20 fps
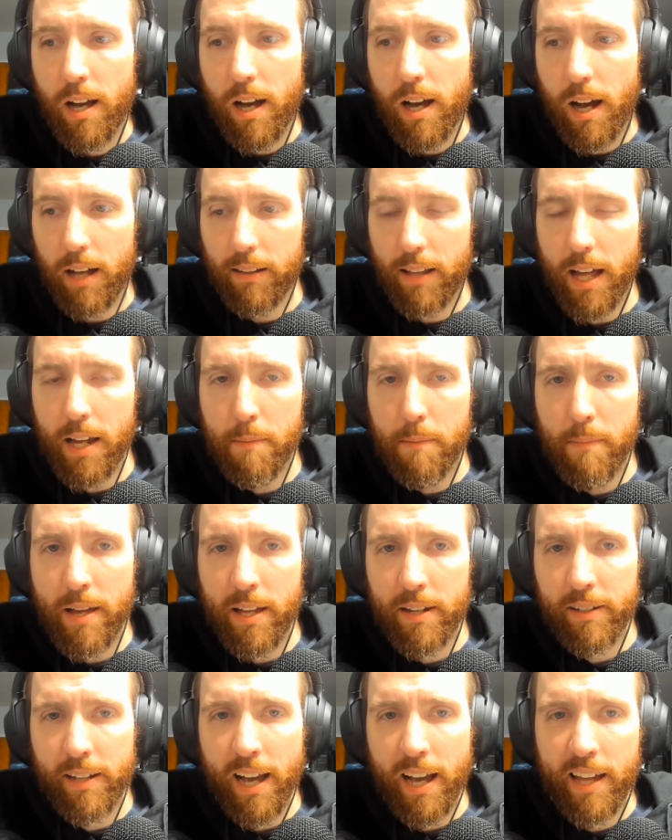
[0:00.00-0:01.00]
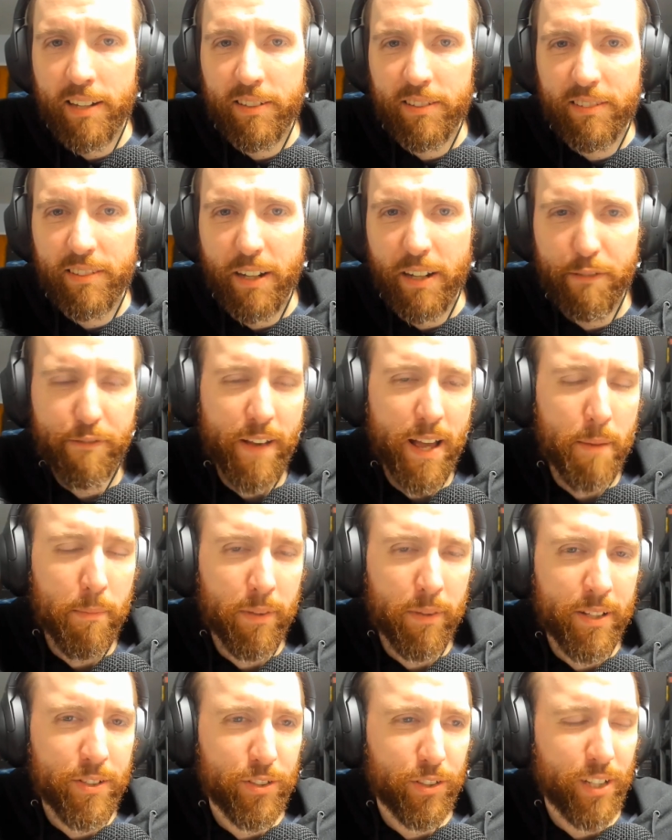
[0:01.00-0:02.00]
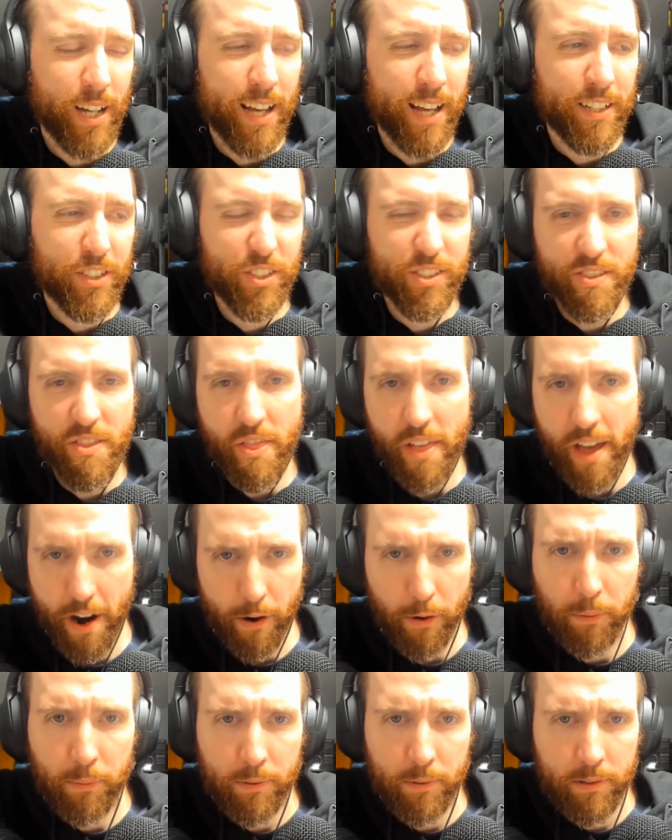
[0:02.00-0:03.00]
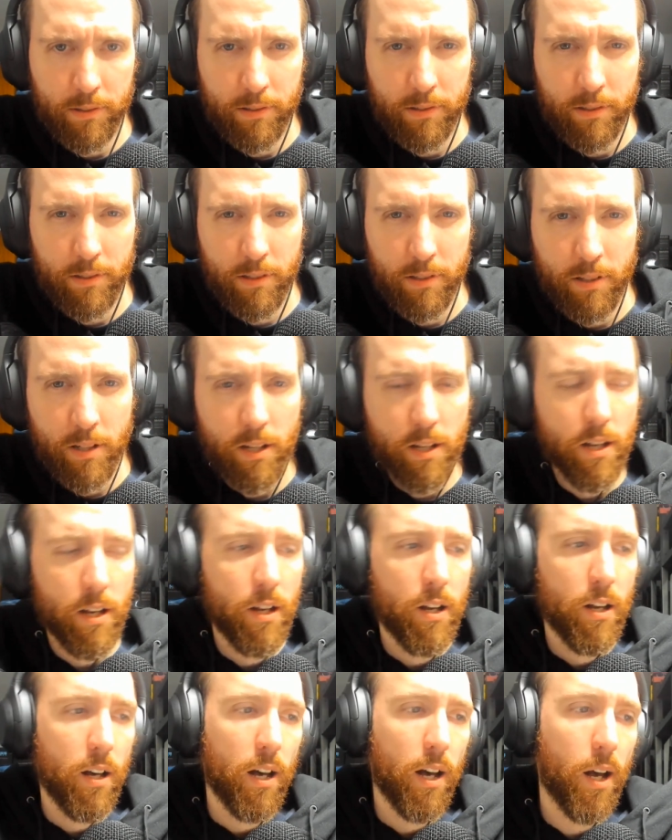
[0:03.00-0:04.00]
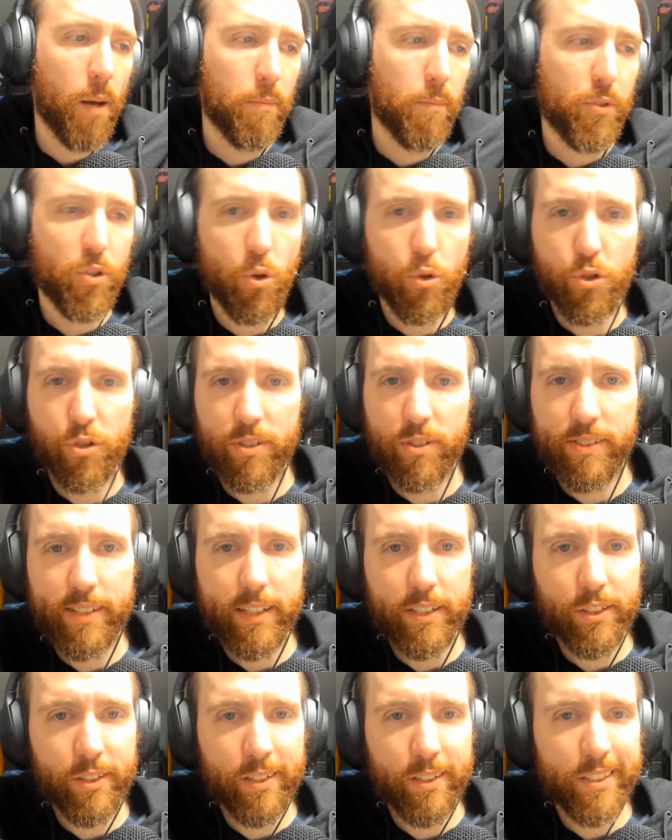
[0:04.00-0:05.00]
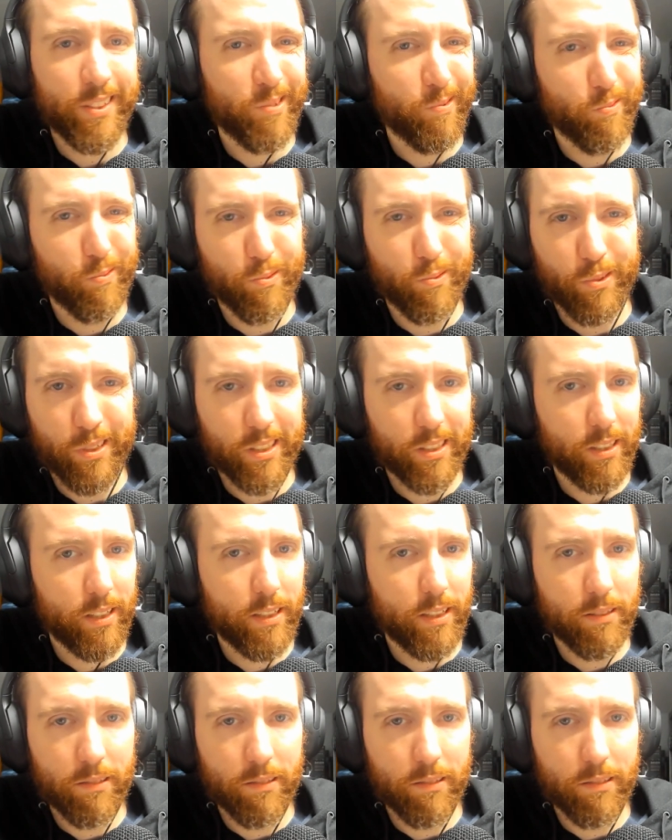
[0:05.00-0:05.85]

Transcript: a lot of men kind of, their families are kind of just there. Um, socialization isn't really